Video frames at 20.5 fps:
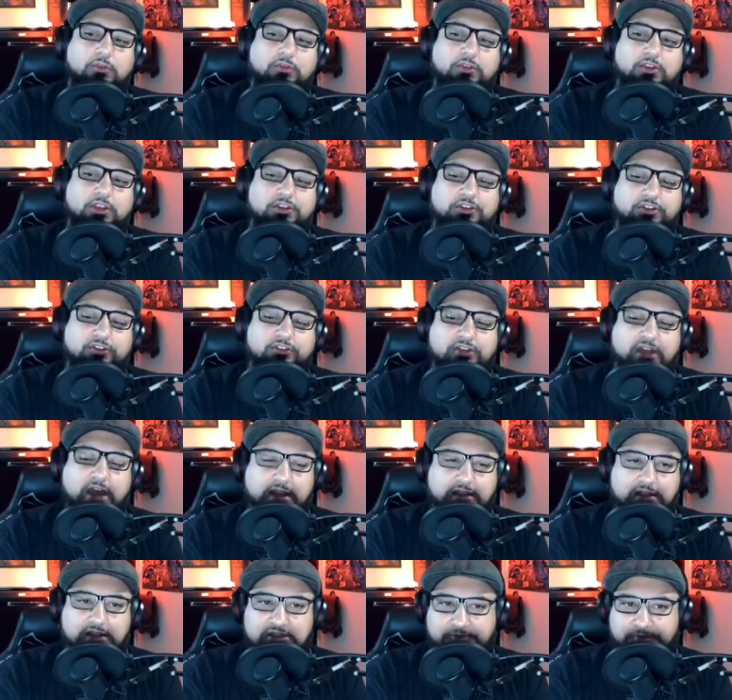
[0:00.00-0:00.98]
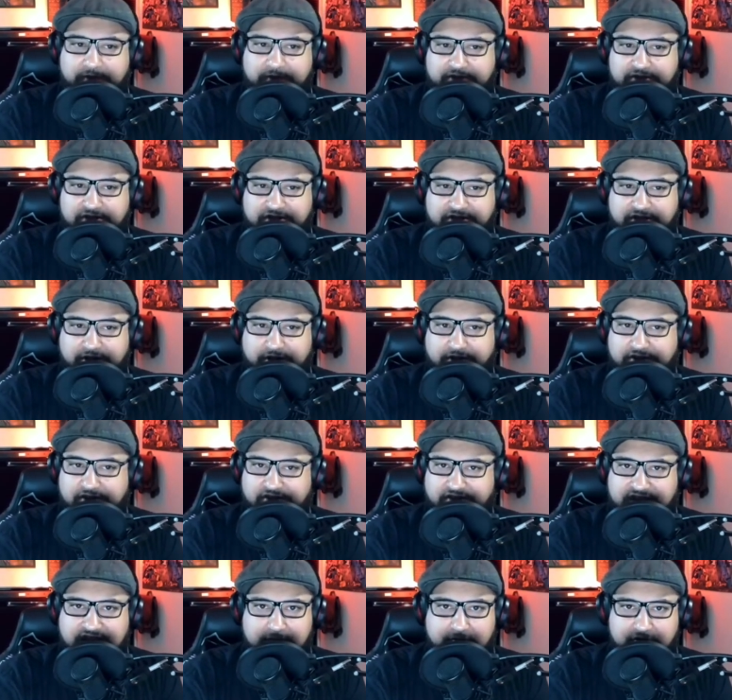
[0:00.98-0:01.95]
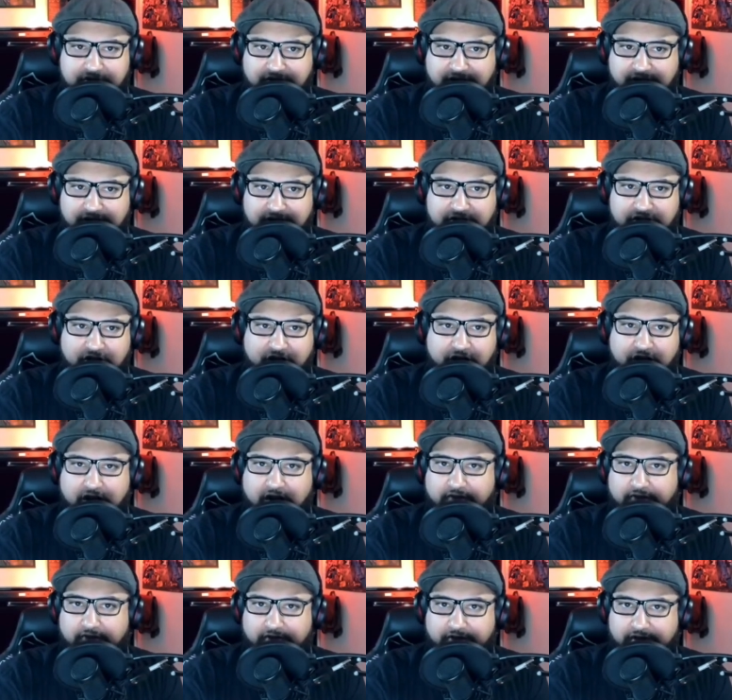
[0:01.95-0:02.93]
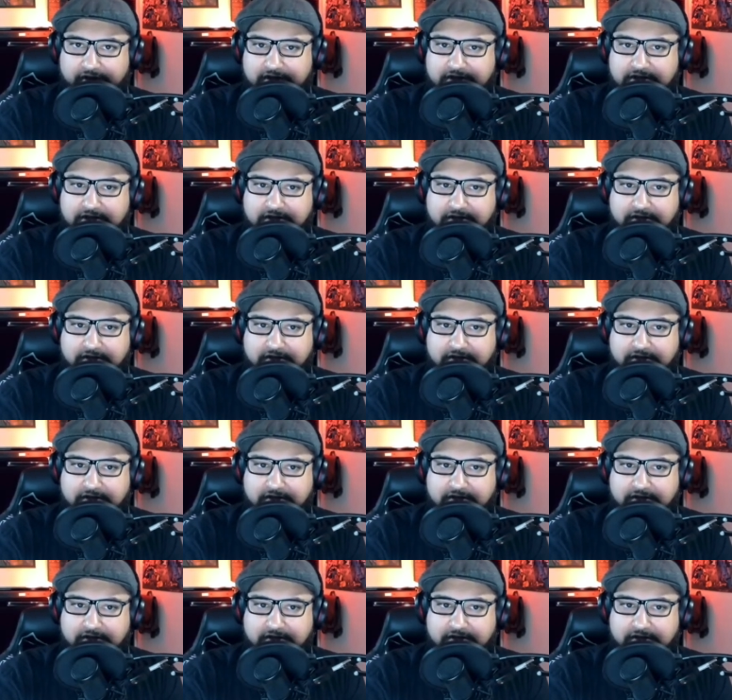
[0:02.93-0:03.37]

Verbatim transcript: This is not a conspiracy theory to the Hebrews' lights. You uncover this.